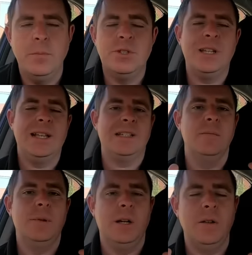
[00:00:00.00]
and particularly
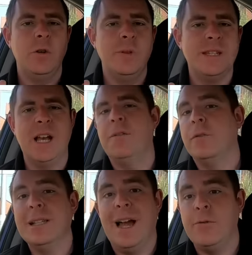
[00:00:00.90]
Aston Barclay Group itself,
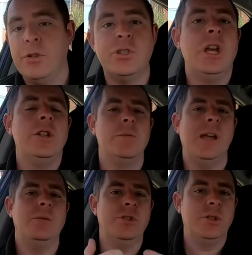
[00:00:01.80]
for allowing us to be
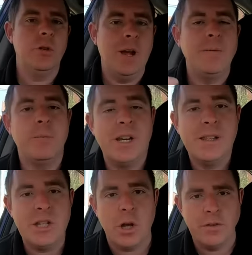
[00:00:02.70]
able to do and bring
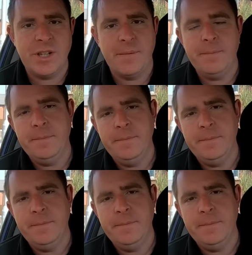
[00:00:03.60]
you this content.